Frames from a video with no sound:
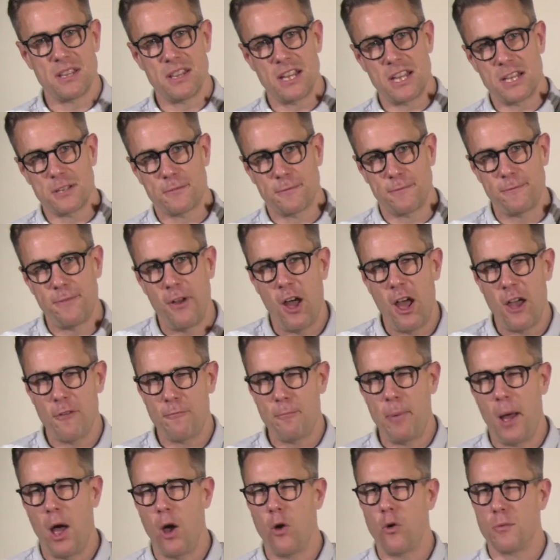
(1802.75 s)
in these five
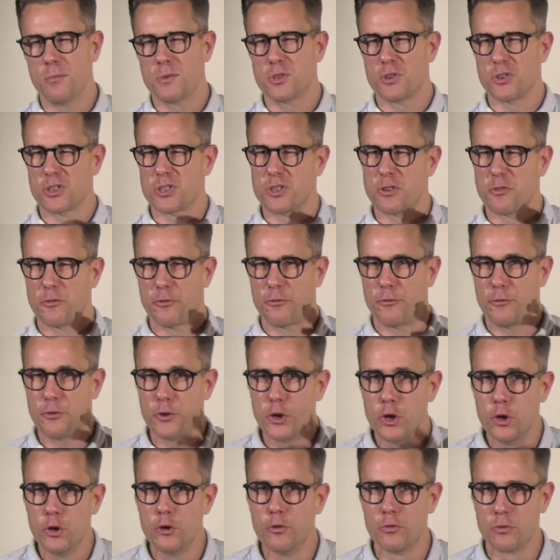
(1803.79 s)
poems or sort of
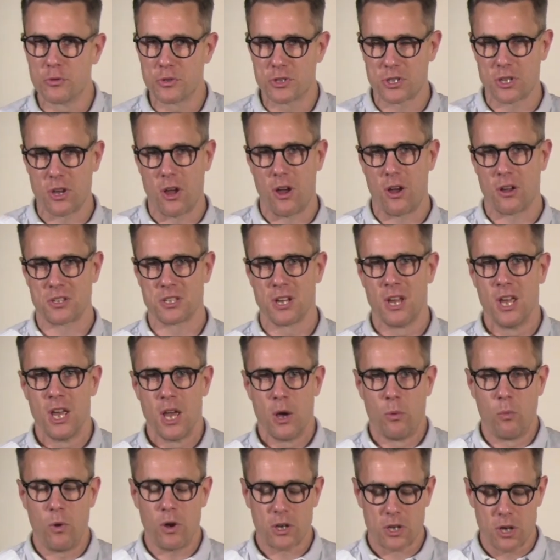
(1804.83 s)
funeral songs.
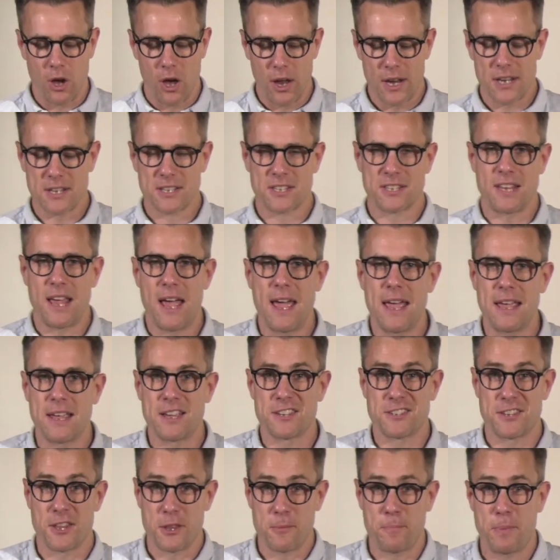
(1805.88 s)
And what God is saying
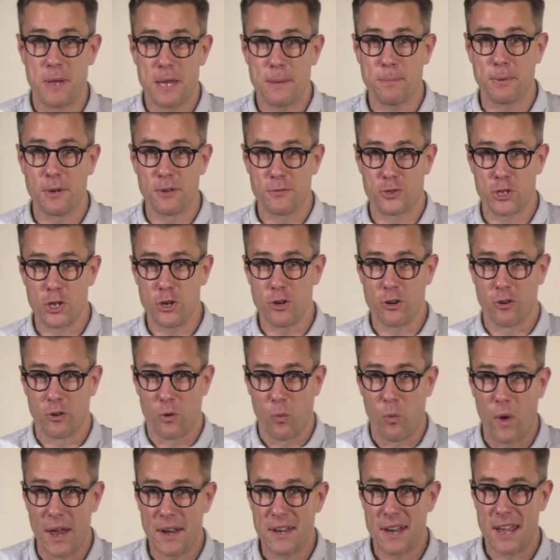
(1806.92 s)
is that the people of Judah are
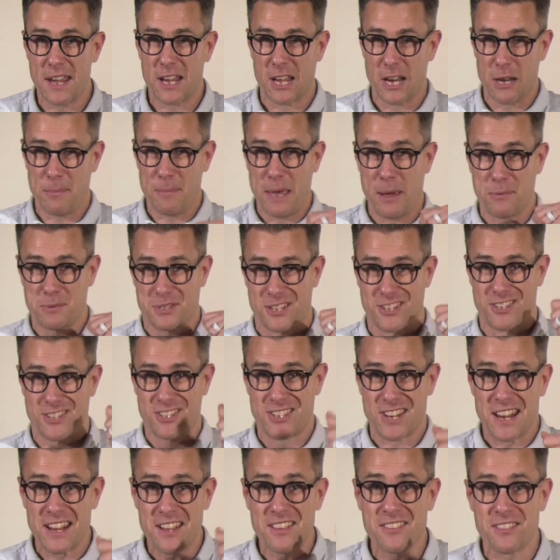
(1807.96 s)
one day going to be able to
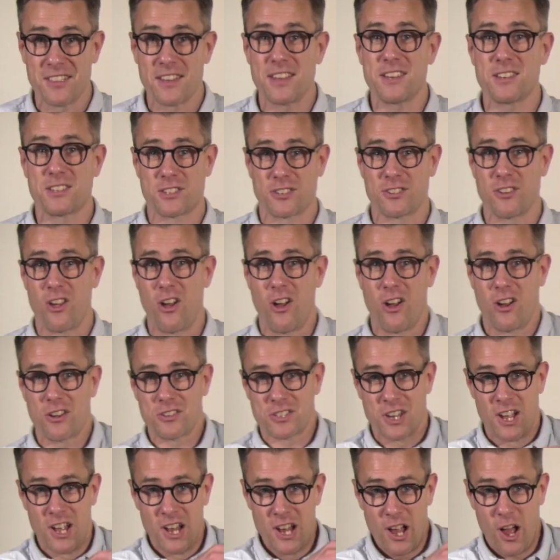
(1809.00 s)
sing these
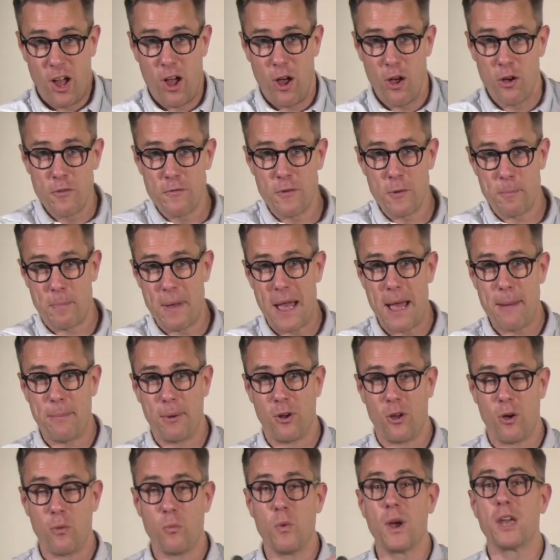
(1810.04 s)
songs over
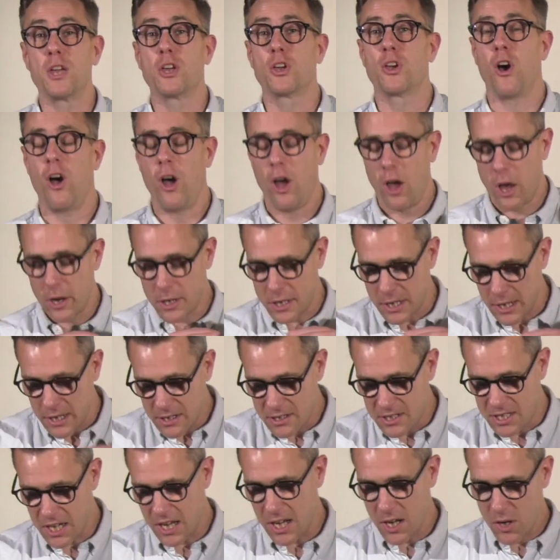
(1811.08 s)
Babylon when God
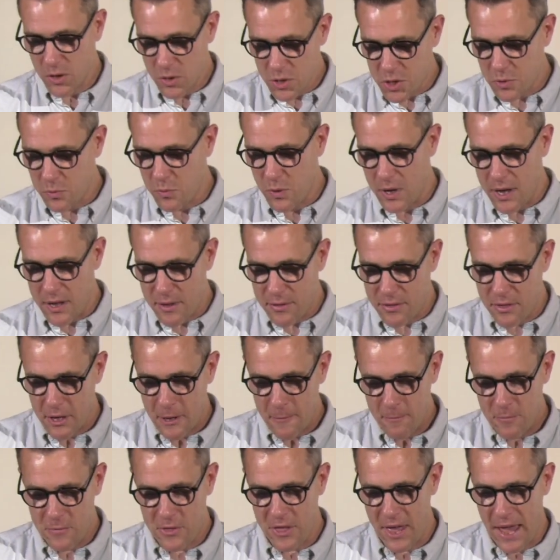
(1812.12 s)
deals
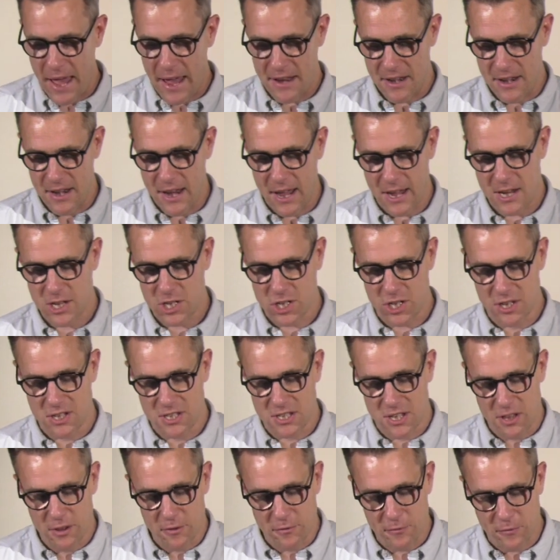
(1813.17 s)
with that
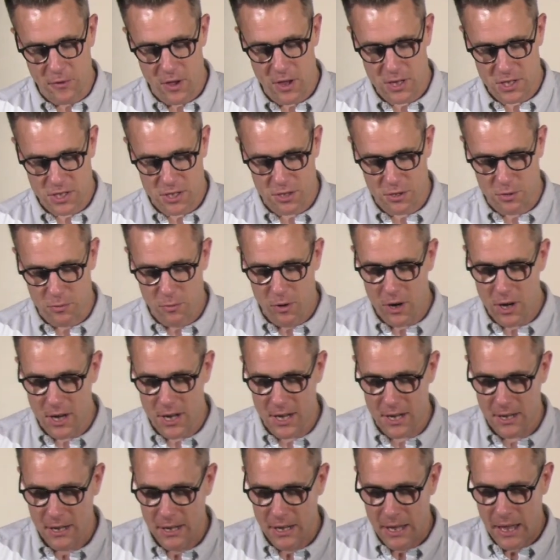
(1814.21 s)
nations. And the first
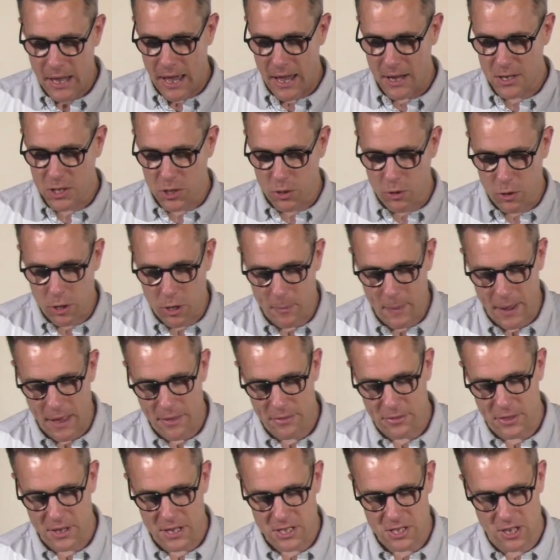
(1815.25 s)
three talk about
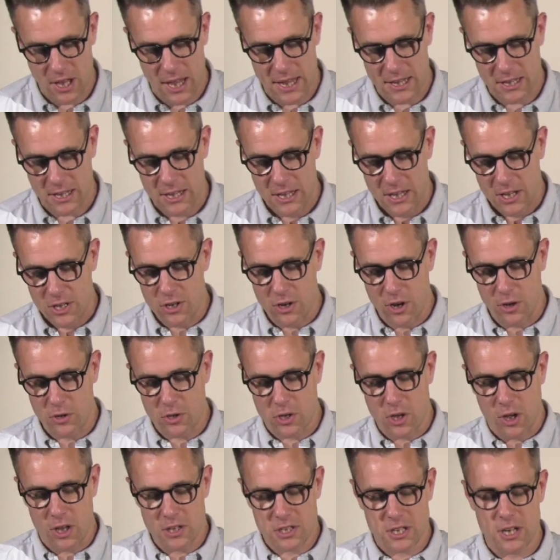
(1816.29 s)
things like, you know,
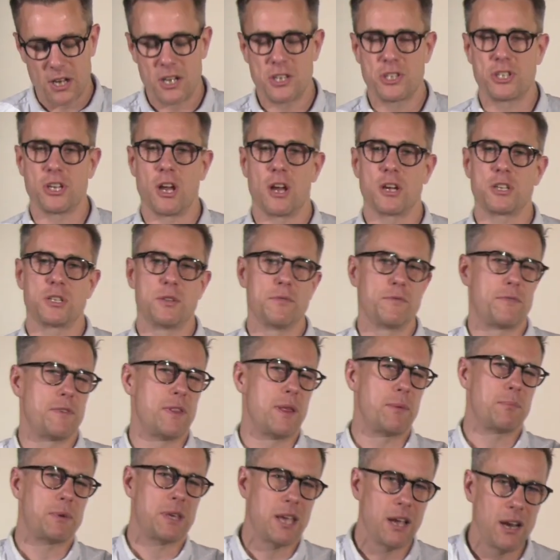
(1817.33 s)
God's going to judge them for
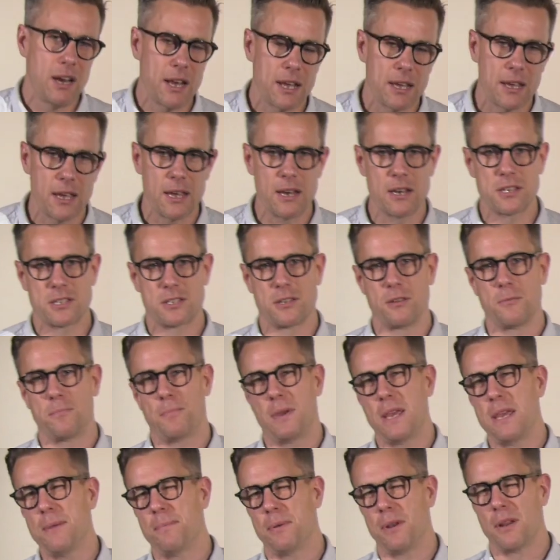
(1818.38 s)
them killing innocent
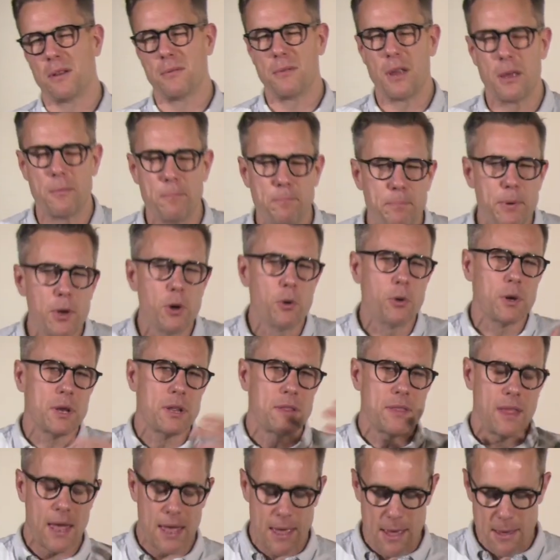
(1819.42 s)
people and building
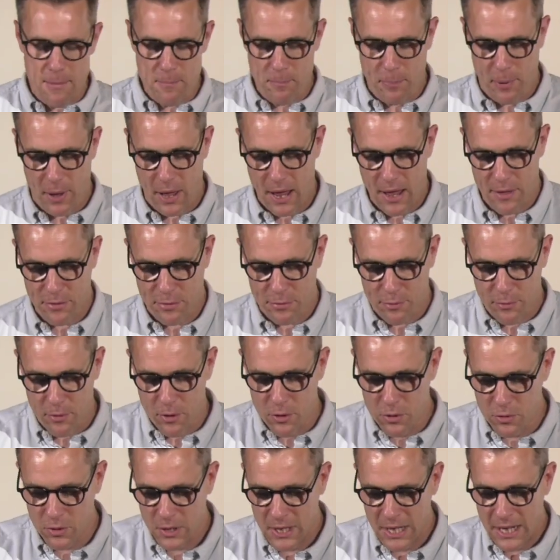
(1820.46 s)
their empire
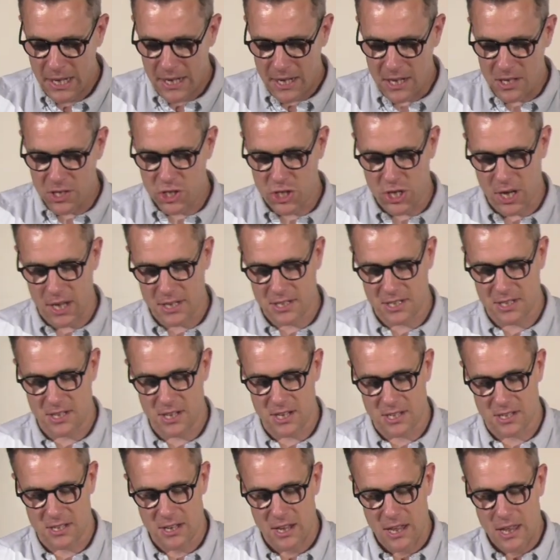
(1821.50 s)
through
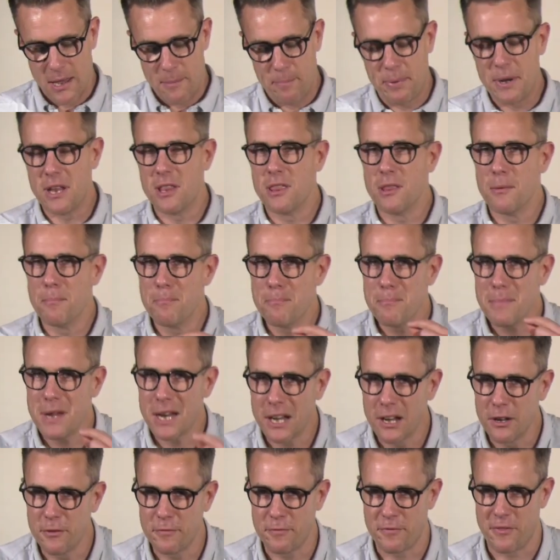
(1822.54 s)
injustice. But in the
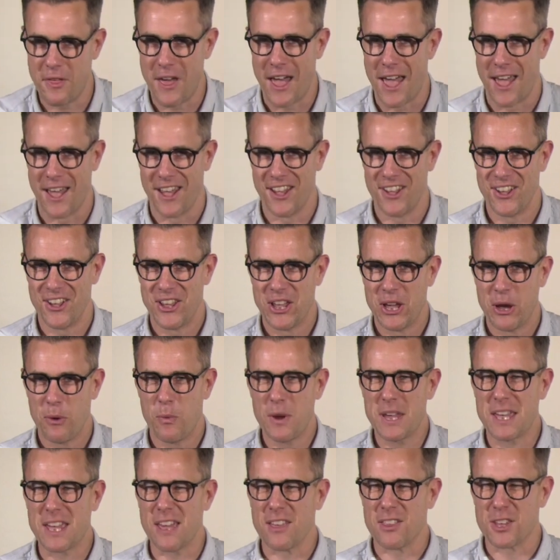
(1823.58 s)
middle of that,
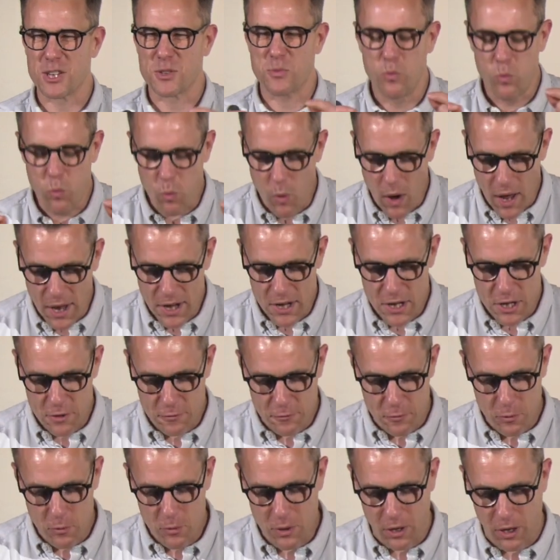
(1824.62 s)
we get this
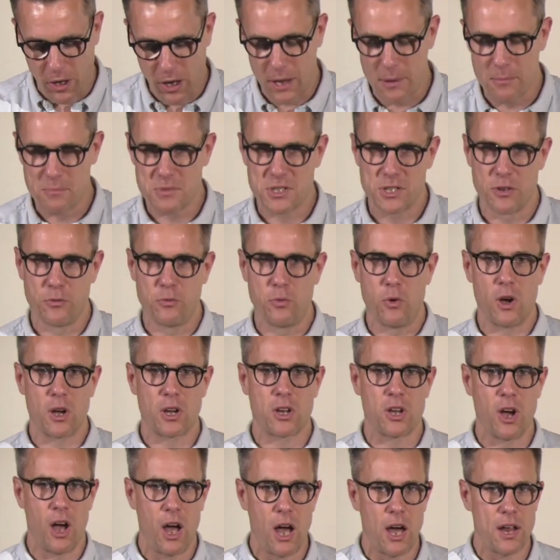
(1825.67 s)
wonderful glimpse of what
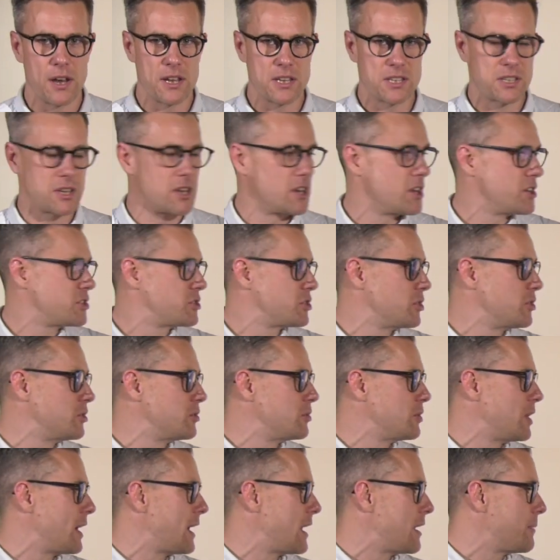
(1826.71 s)
God is going to
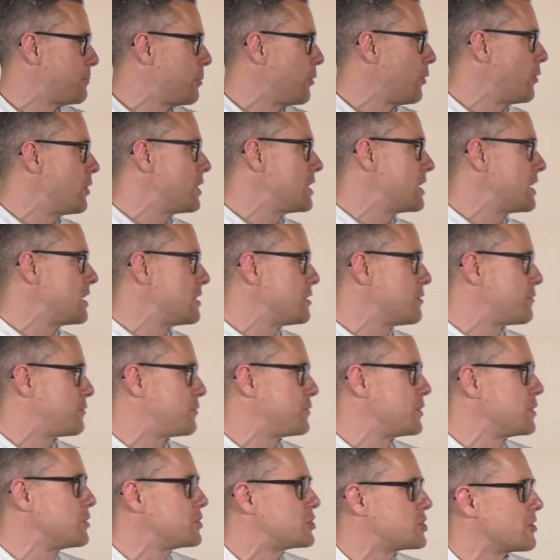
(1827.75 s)
do at a point in the
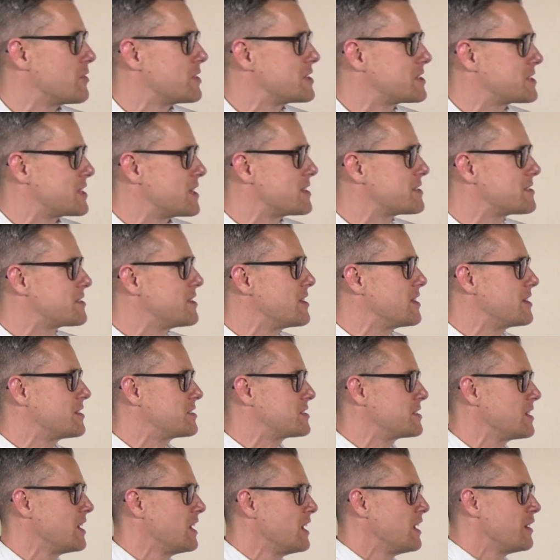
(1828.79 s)
future. It says
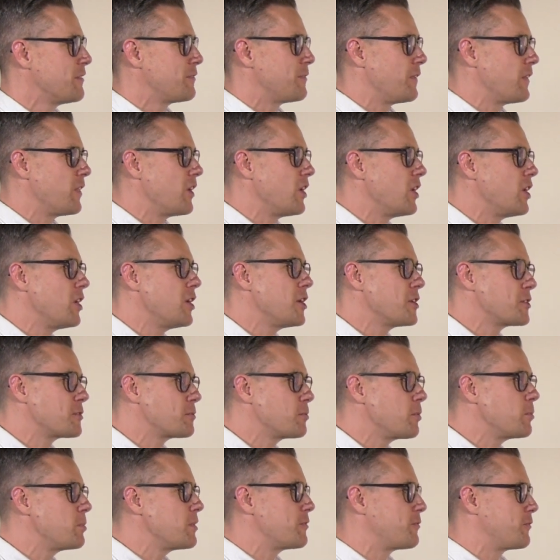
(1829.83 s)
this, "For the earth
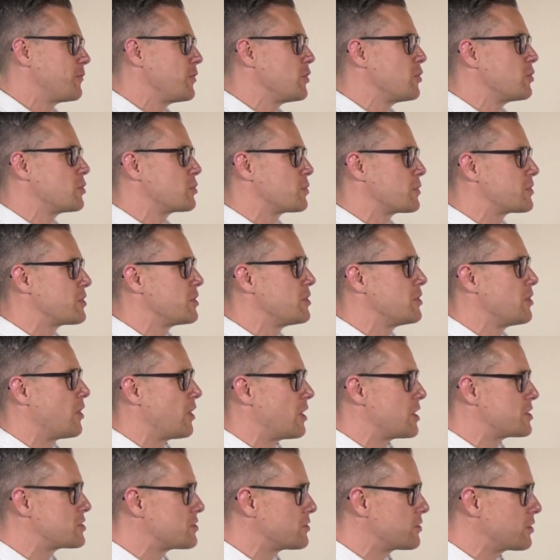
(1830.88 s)
will be filled with the
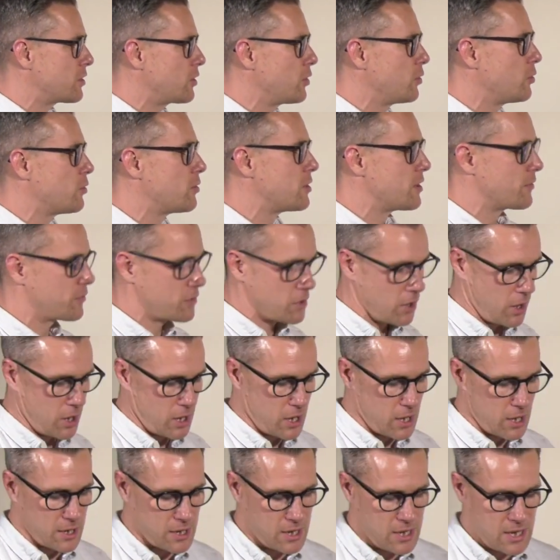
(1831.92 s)
knowledge of the glory of
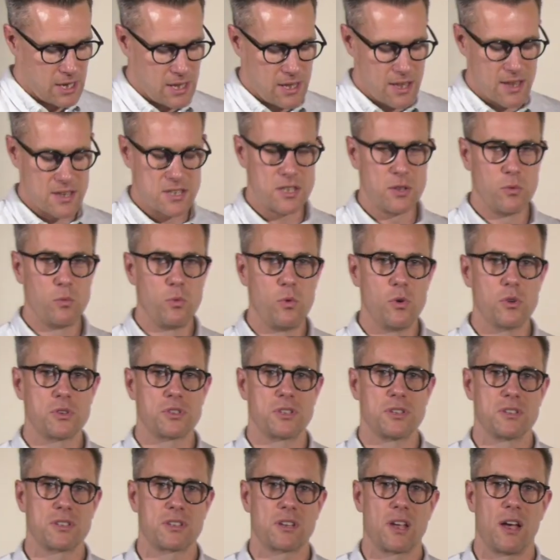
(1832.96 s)
God as the
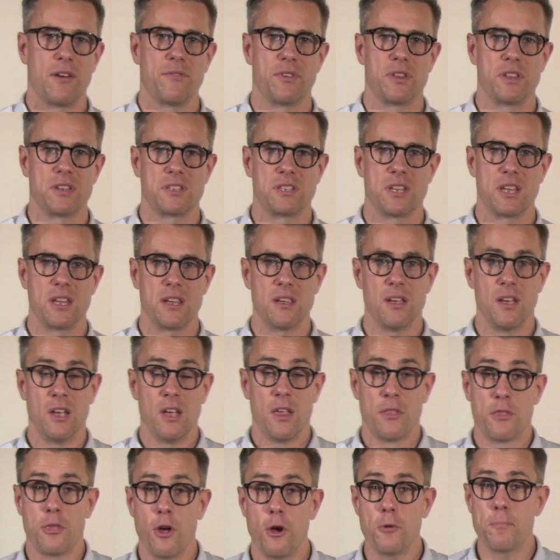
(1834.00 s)
waters cover the sea."
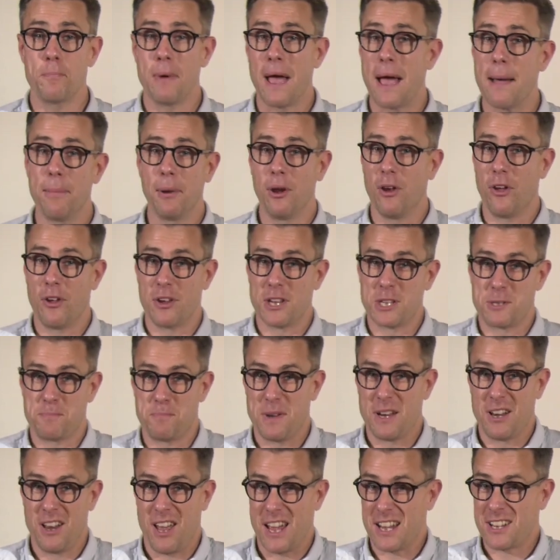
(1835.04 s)
Though Babylon has
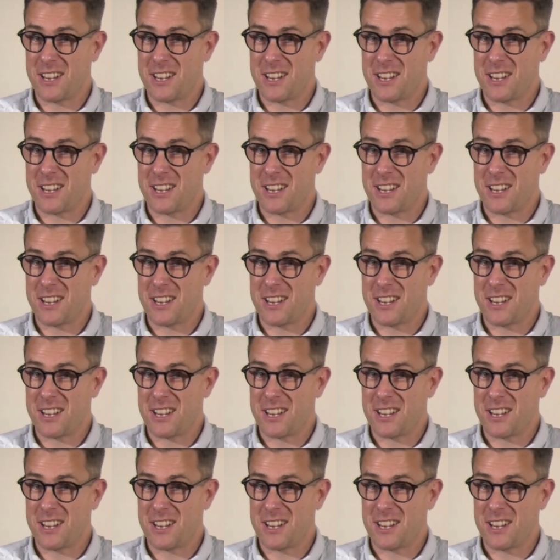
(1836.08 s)
been